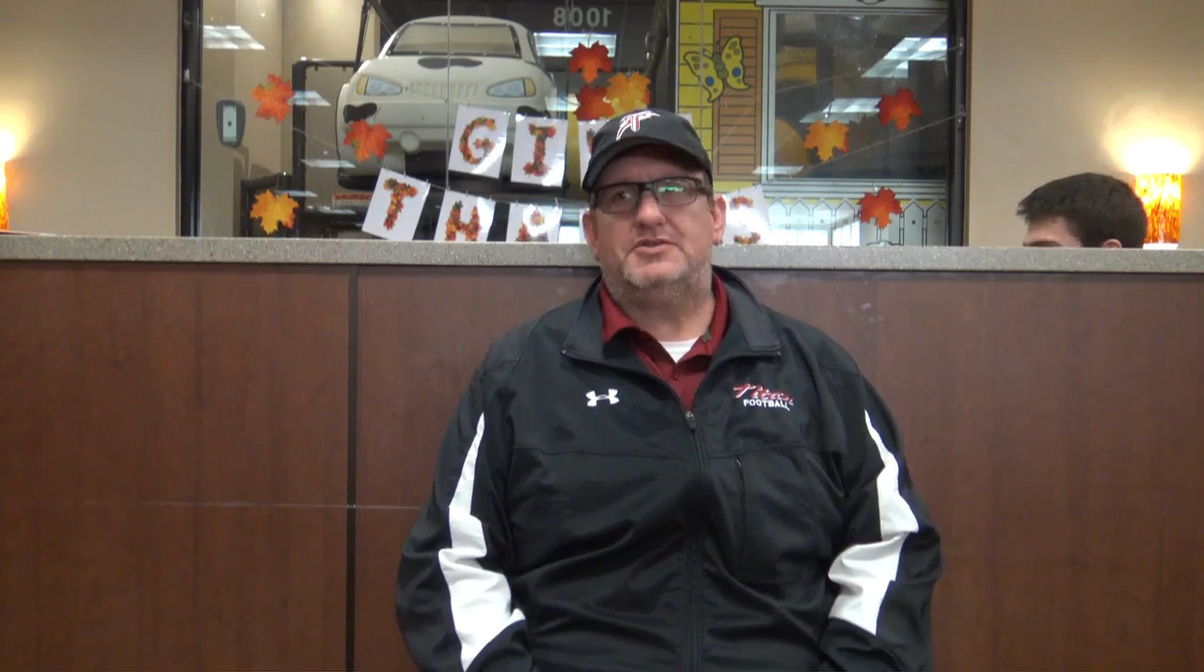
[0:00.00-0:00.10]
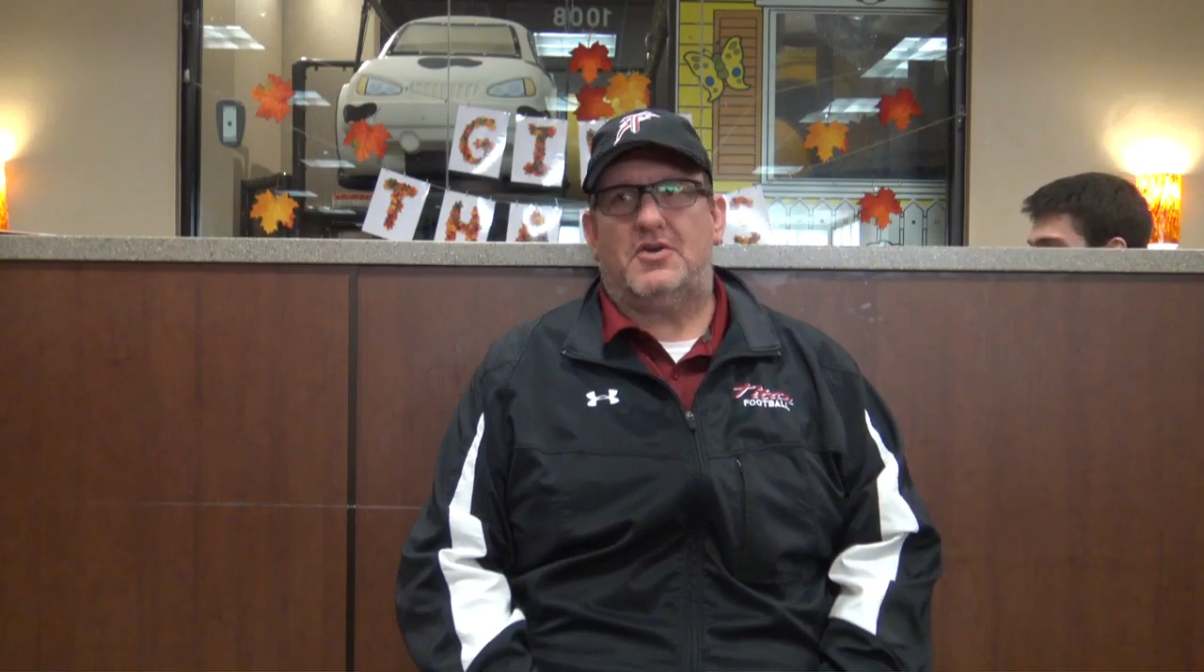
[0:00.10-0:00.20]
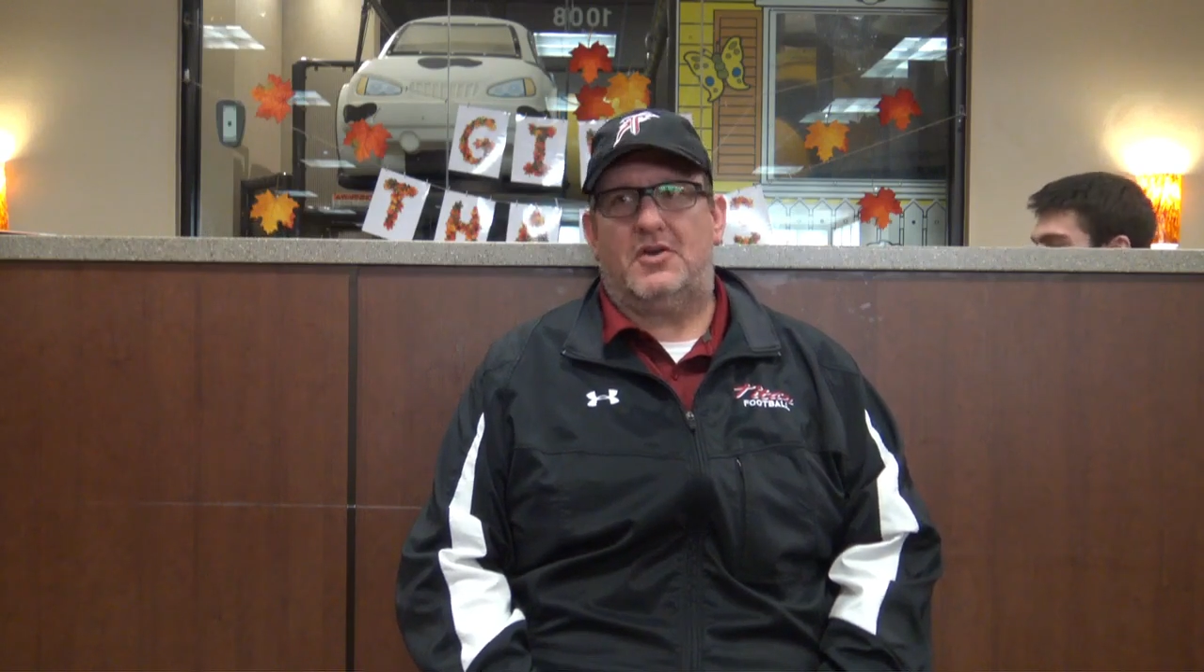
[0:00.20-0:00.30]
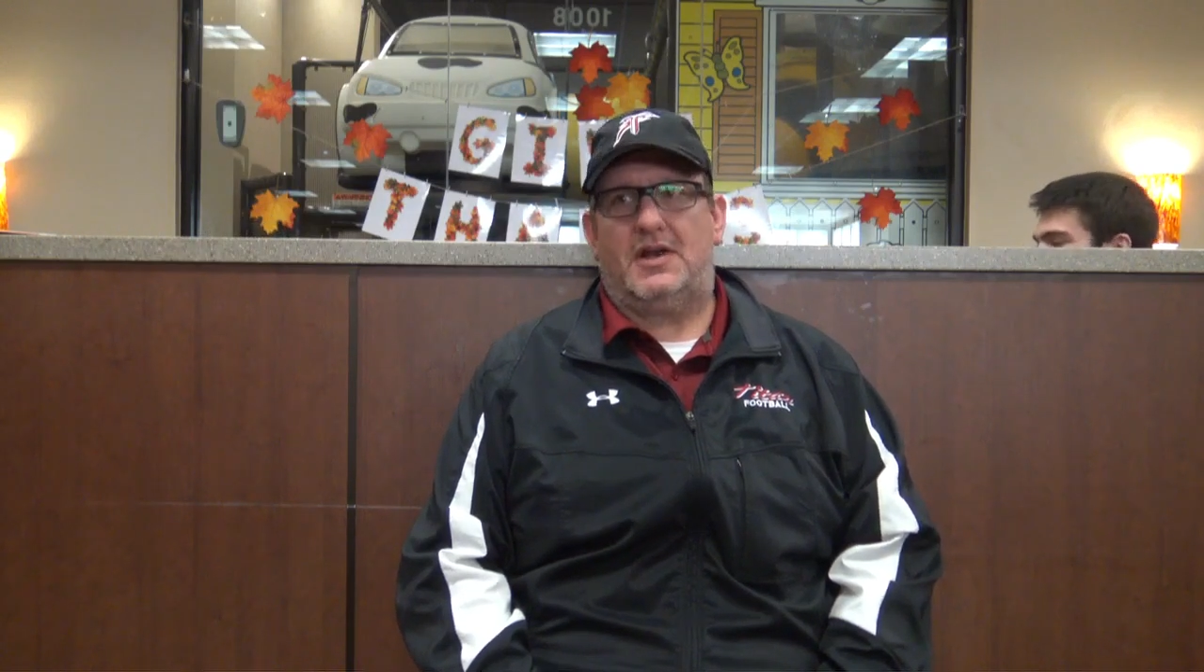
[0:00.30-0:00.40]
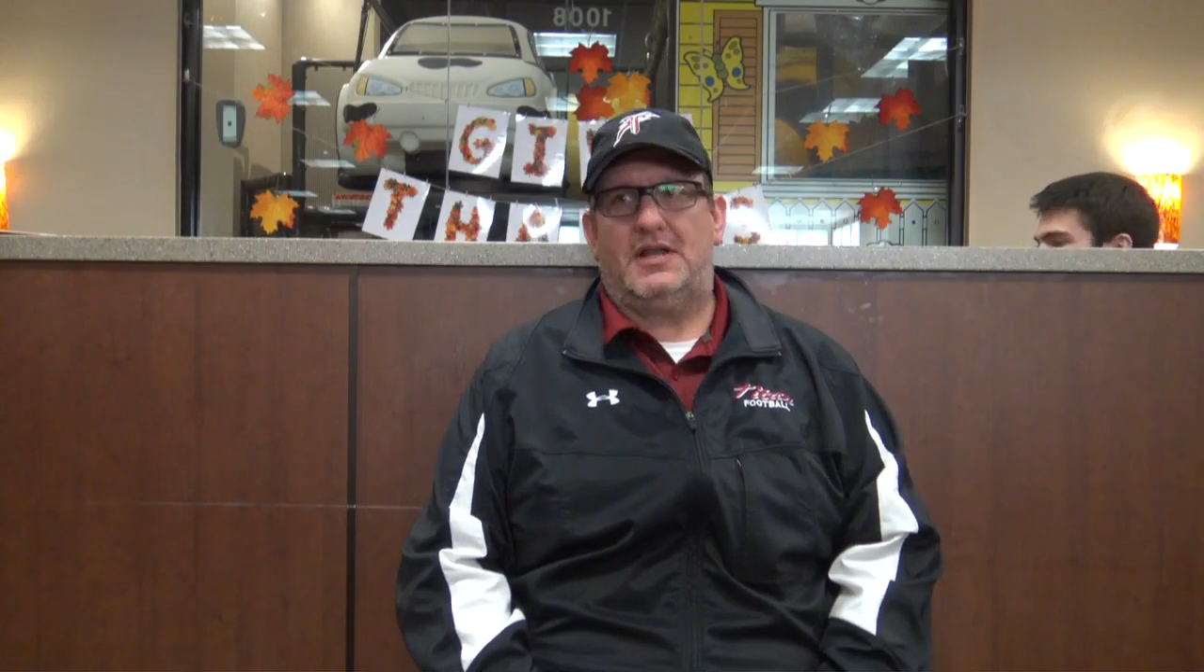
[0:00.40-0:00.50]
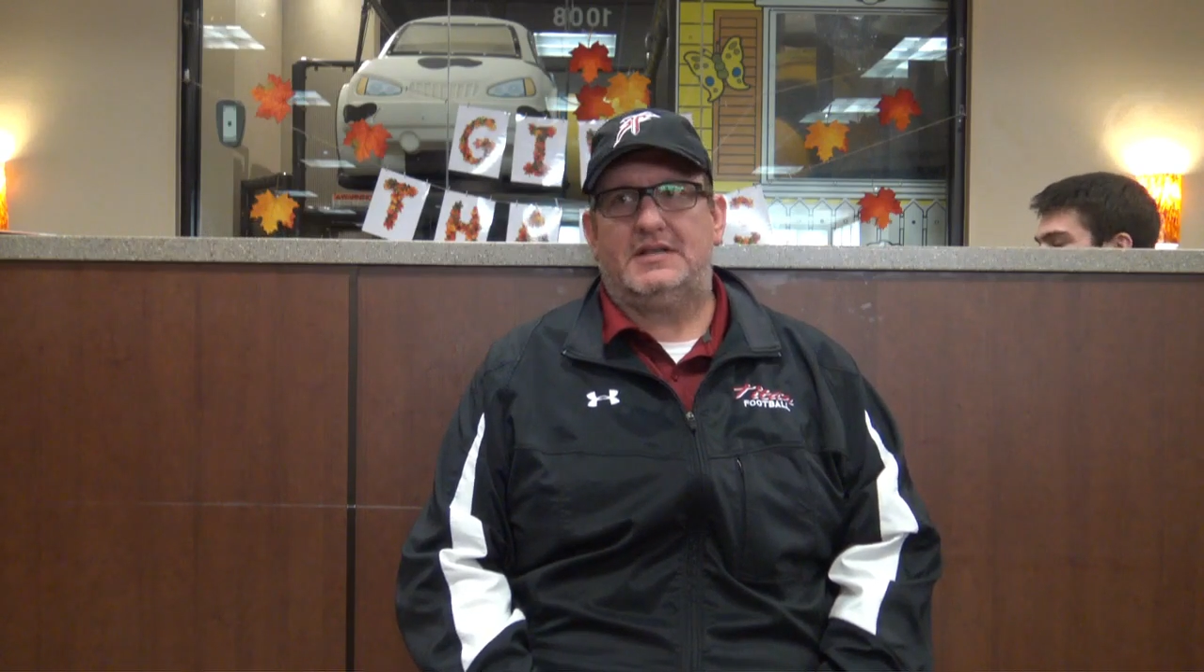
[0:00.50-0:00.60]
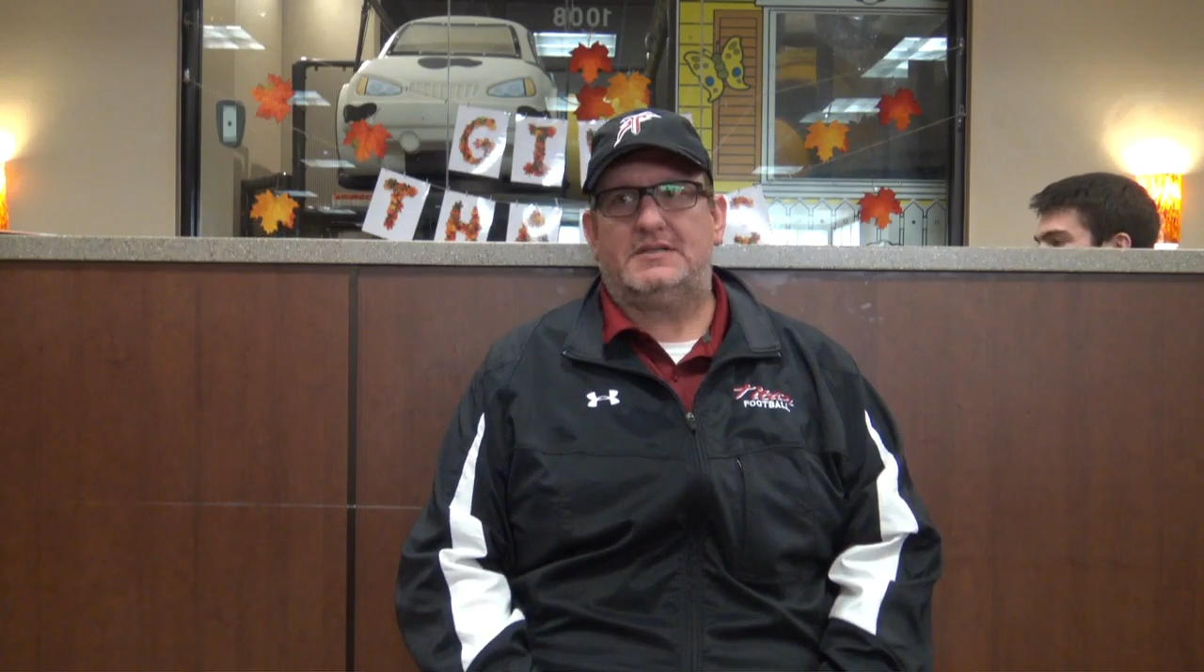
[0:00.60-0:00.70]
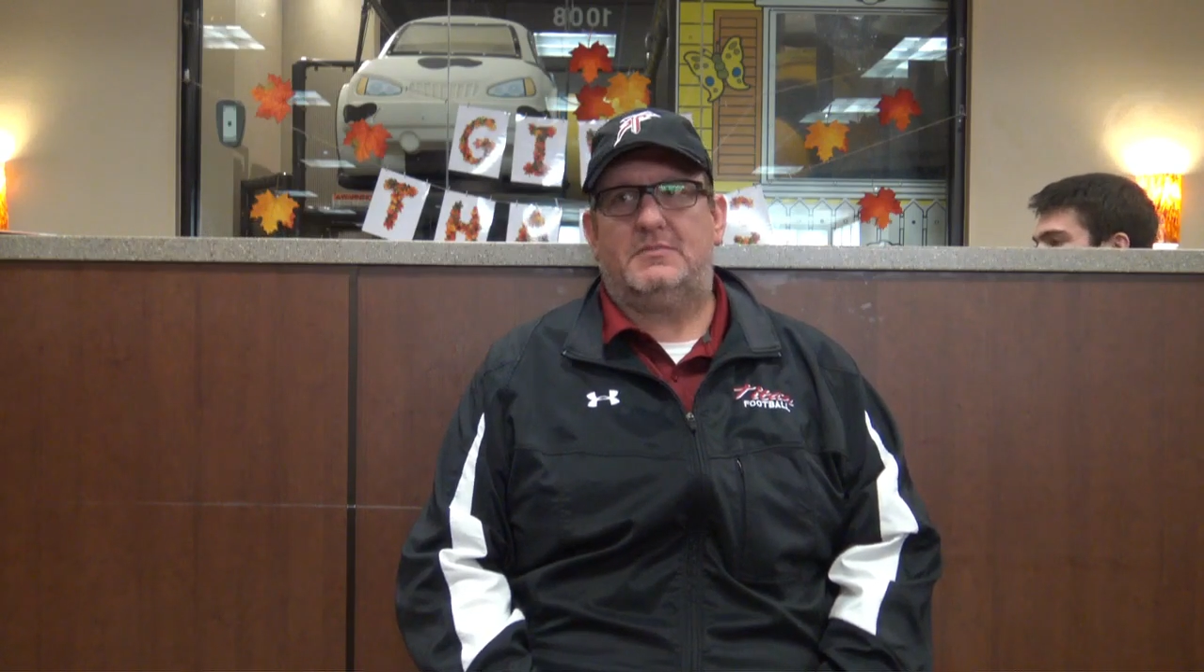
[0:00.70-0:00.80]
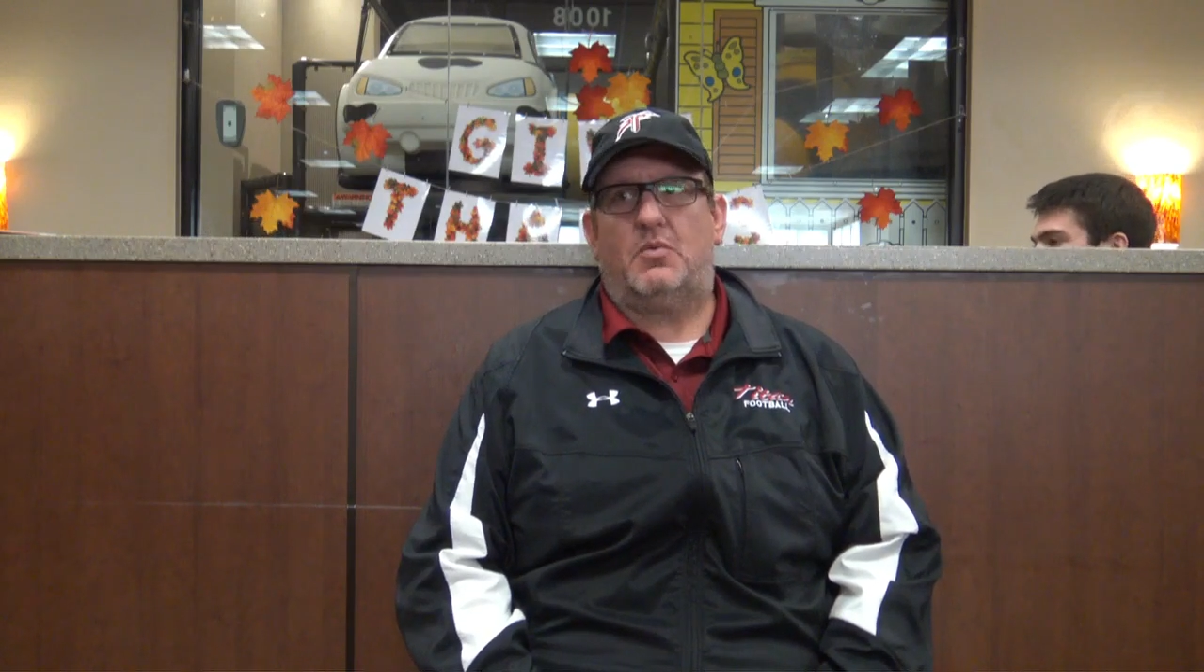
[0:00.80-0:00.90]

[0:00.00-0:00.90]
journalism.